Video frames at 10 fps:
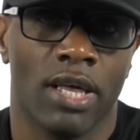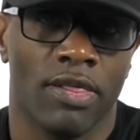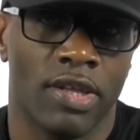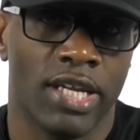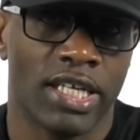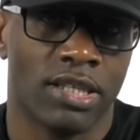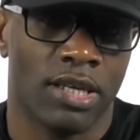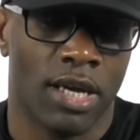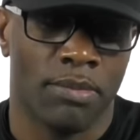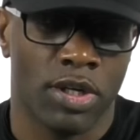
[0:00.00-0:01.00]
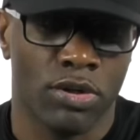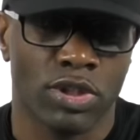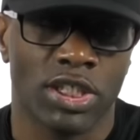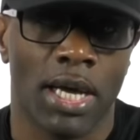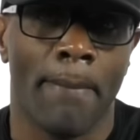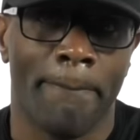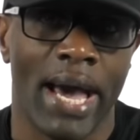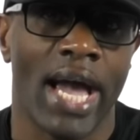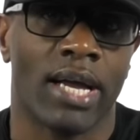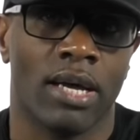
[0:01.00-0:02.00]
The next thing I'm going to do is come
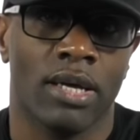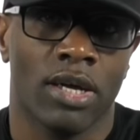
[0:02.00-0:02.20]
back